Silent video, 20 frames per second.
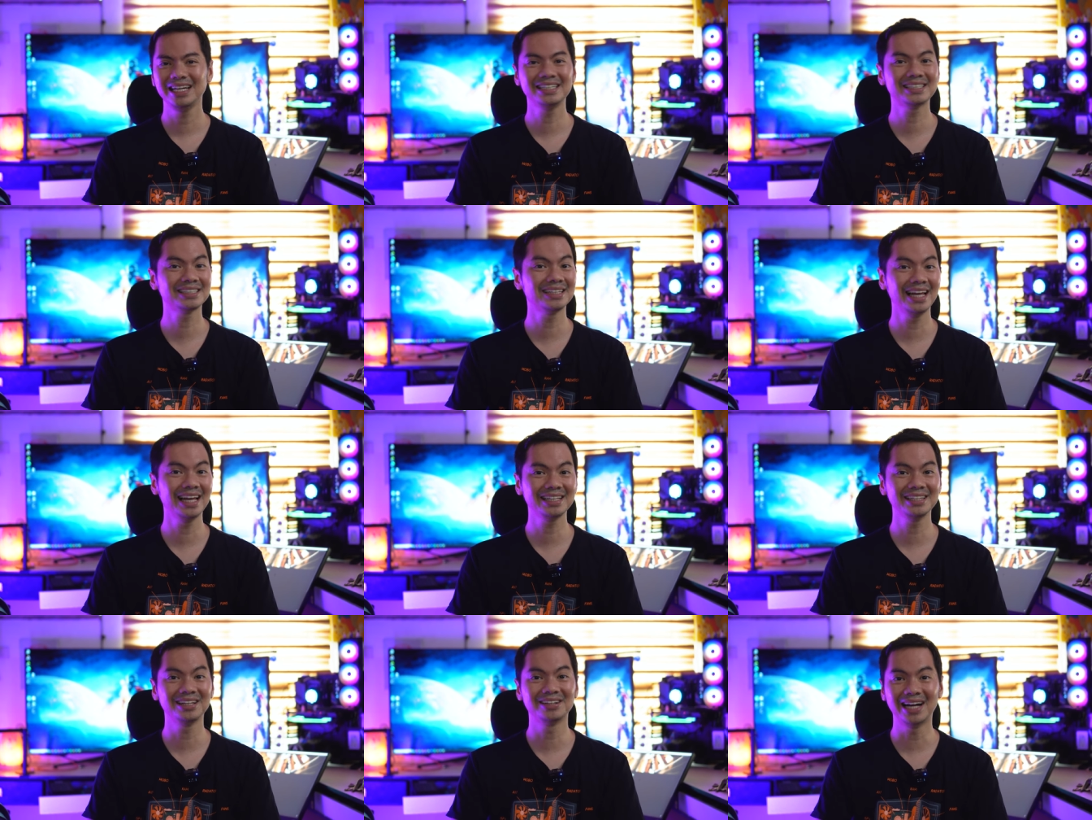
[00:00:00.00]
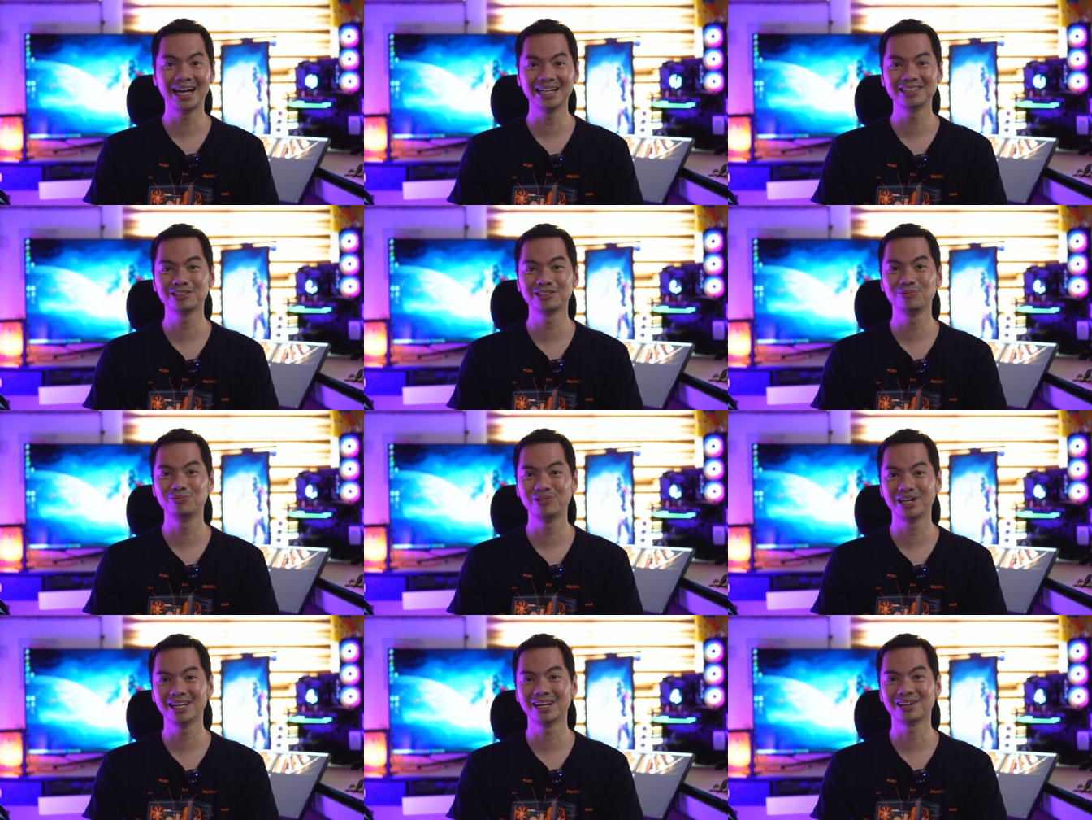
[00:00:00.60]
It's like na
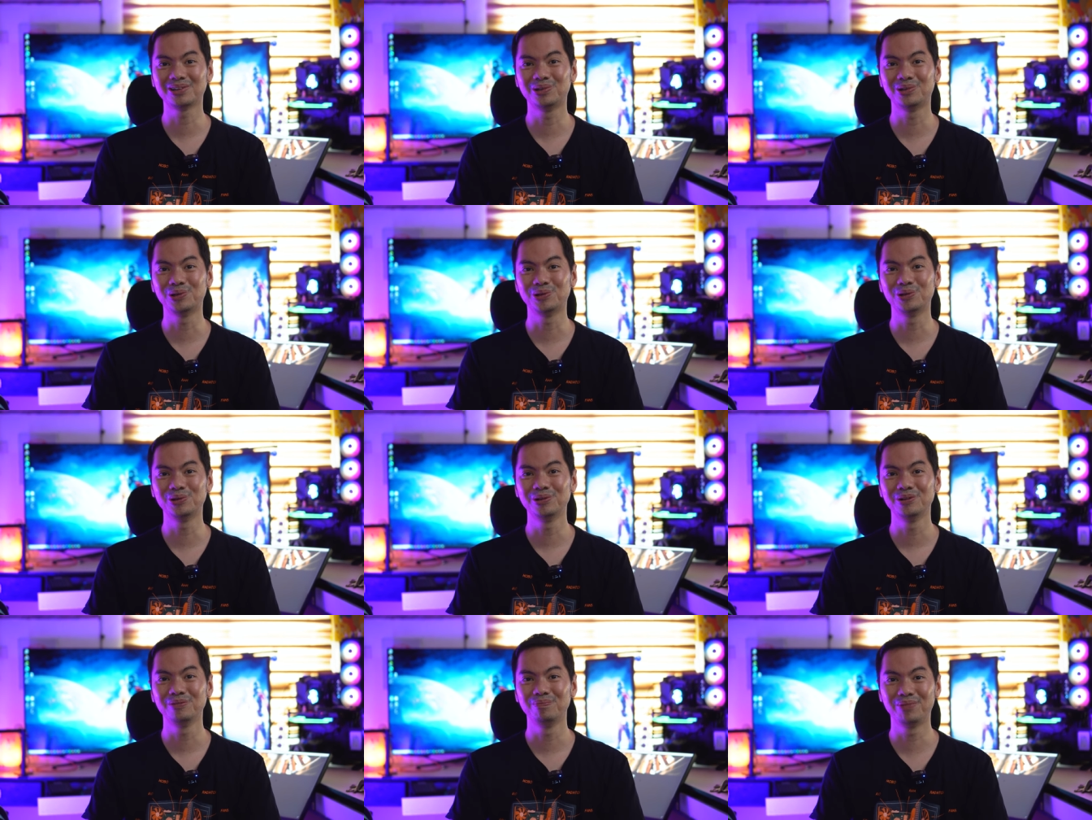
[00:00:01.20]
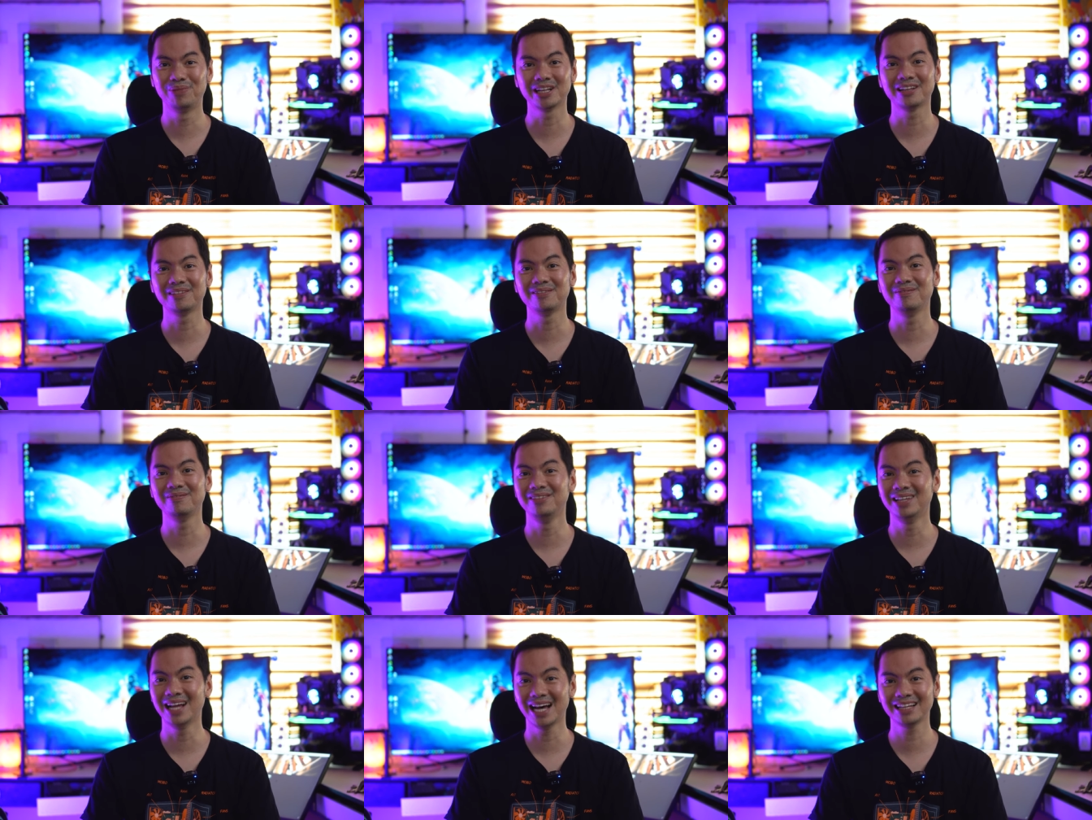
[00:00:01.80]
ransomware ako,
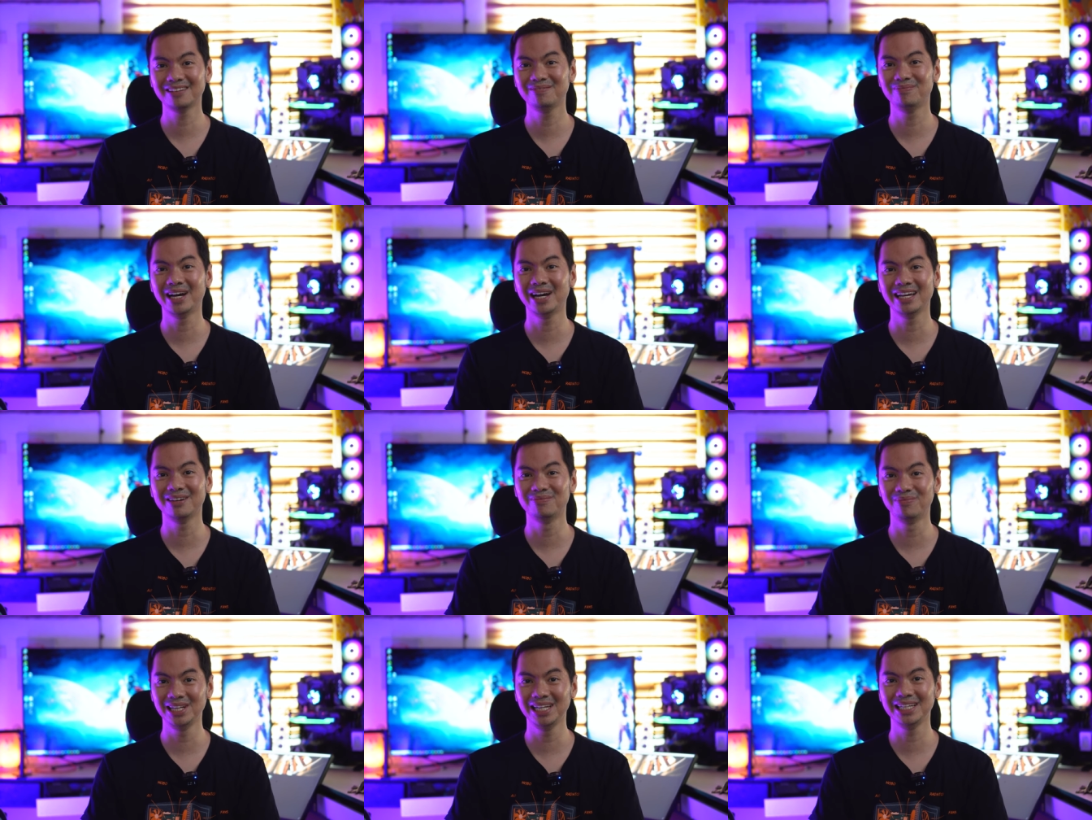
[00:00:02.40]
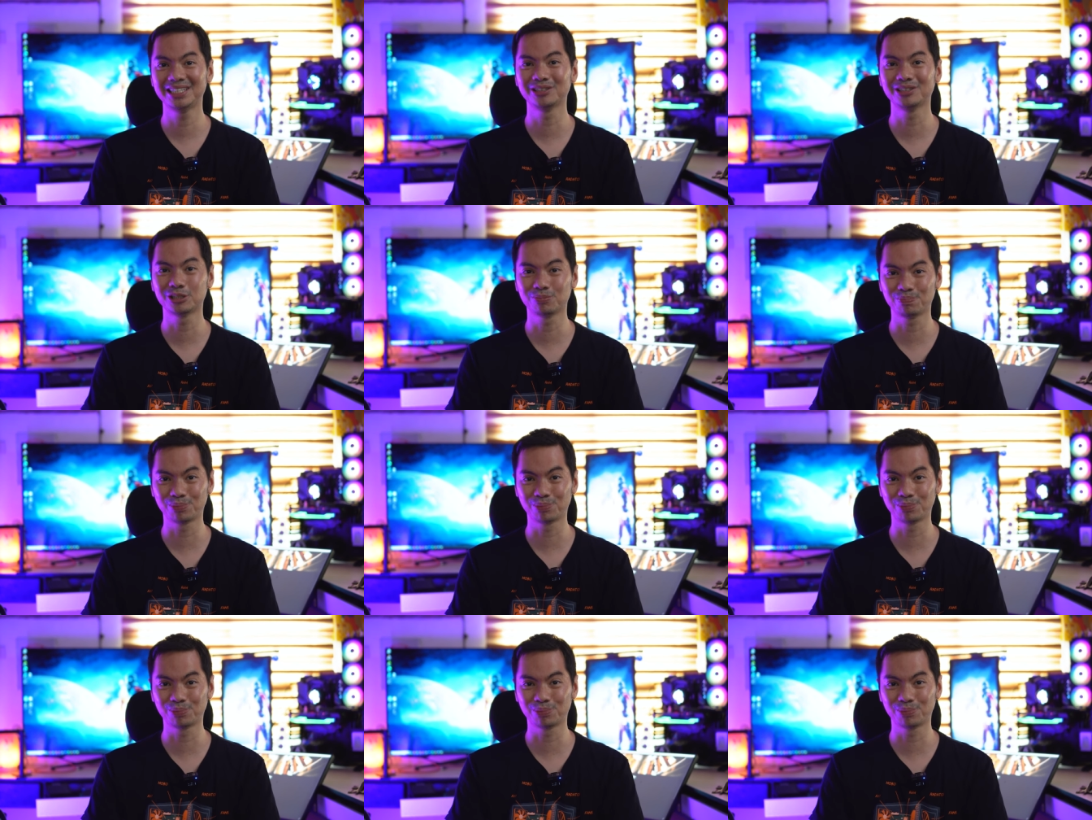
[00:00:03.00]
but not by a malicious